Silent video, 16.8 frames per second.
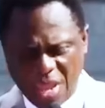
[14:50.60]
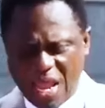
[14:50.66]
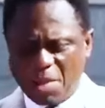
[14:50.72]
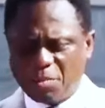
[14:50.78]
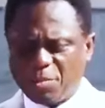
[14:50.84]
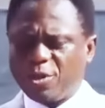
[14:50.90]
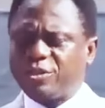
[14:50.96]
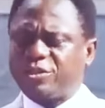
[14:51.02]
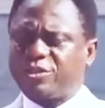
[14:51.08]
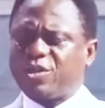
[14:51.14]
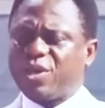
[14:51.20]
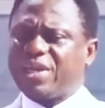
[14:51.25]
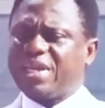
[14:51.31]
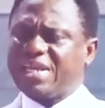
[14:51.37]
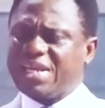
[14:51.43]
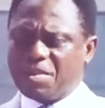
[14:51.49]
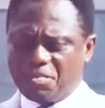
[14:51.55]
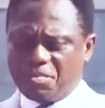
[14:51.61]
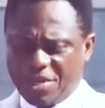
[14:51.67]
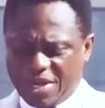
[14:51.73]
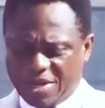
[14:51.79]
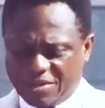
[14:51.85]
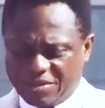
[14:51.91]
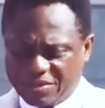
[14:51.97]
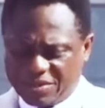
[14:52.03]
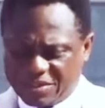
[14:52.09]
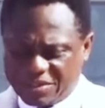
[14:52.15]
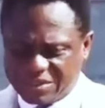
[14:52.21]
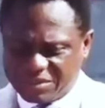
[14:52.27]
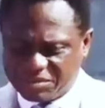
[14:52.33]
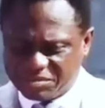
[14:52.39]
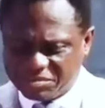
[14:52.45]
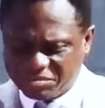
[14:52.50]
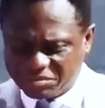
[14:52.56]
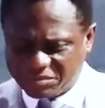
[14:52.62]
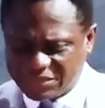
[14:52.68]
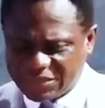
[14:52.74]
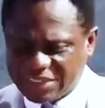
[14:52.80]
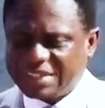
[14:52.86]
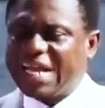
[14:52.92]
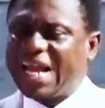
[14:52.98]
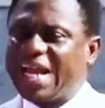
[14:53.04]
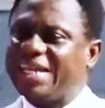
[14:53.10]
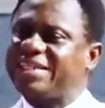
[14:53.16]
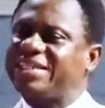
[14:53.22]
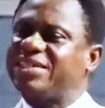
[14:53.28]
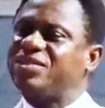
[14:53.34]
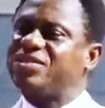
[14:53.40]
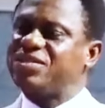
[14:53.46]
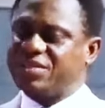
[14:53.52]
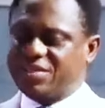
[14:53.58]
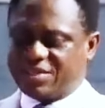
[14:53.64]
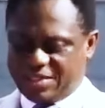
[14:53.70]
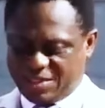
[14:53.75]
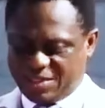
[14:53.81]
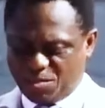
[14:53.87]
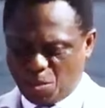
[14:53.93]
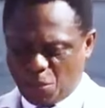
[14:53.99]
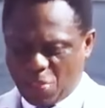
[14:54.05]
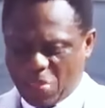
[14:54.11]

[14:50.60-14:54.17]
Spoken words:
I'm not talking about titles